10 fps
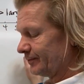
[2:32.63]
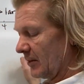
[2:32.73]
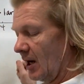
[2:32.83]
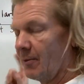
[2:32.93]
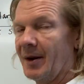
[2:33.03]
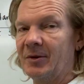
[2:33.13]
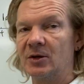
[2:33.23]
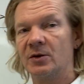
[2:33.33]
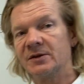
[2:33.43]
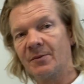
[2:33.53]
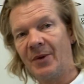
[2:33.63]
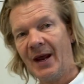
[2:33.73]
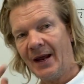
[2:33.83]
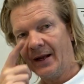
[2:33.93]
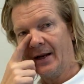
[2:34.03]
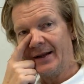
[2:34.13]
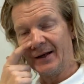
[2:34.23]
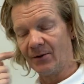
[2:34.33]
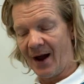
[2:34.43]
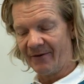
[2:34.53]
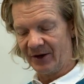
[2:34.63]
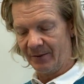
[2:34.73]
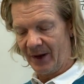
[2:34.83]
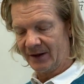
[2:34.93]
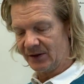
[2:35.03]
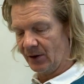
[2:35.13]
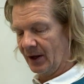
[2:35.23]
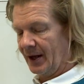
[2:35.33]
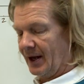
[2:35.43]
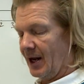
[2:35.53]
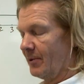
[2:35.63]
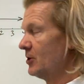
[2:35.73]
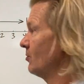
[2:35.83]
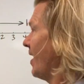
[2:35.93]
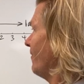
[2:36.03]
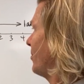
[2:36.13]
and I'll maybe do this in pen and then graph it in pencil. And when you graph